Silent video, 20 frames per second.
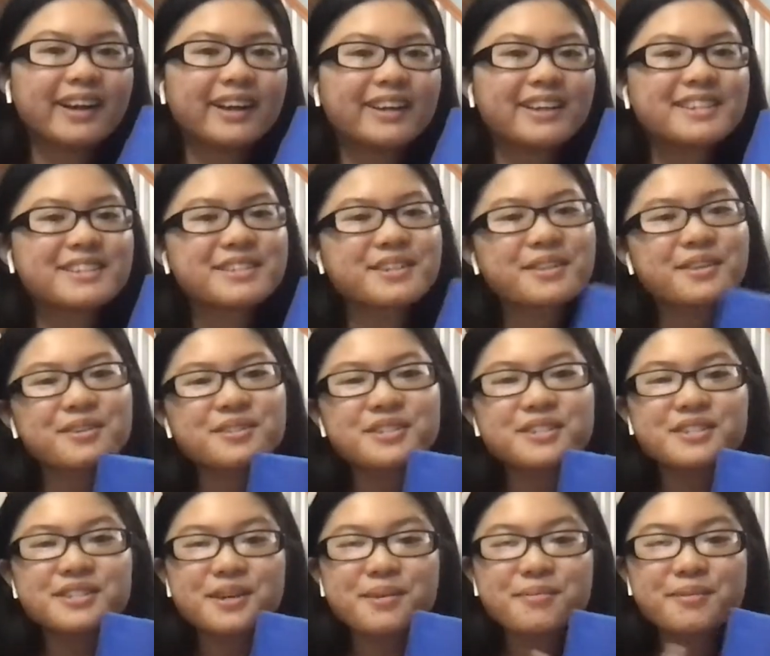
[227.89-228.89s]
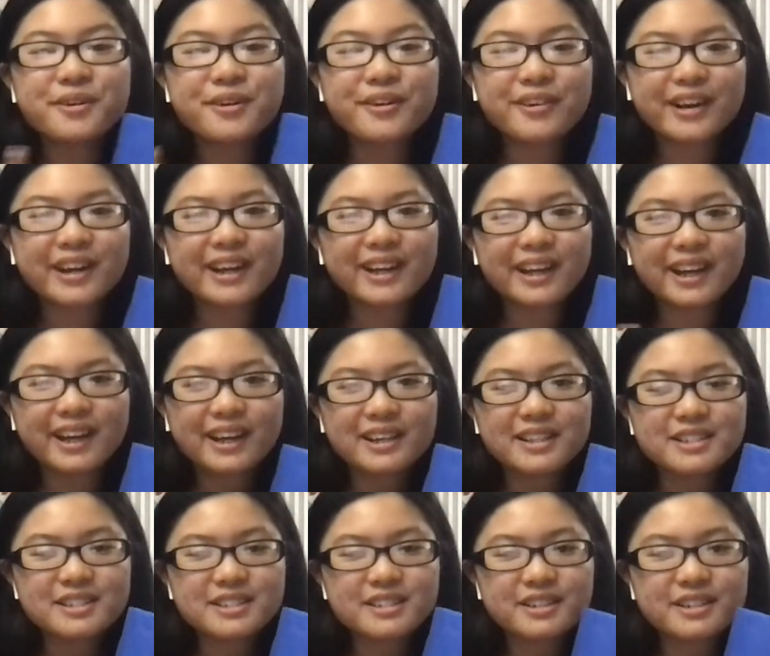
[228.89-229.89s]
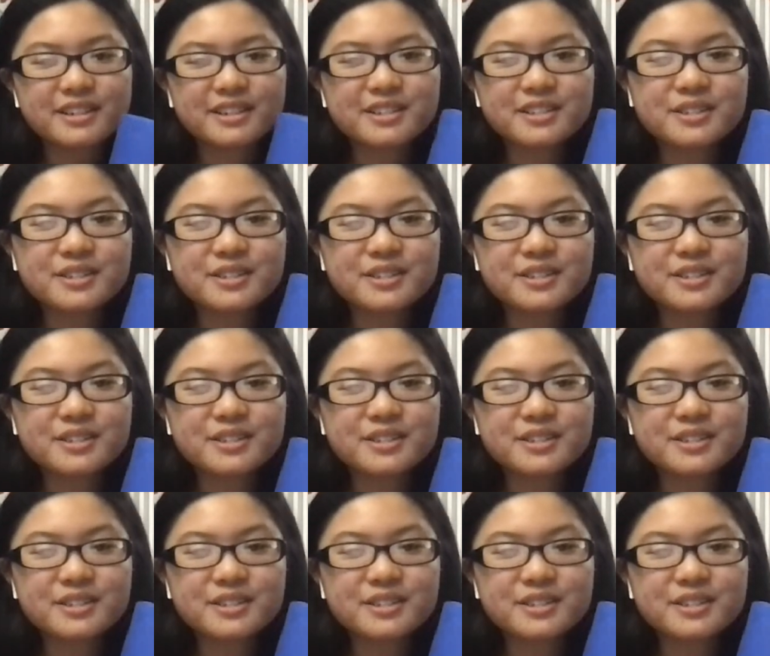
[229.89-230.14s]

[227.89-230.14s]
So those are some great answers.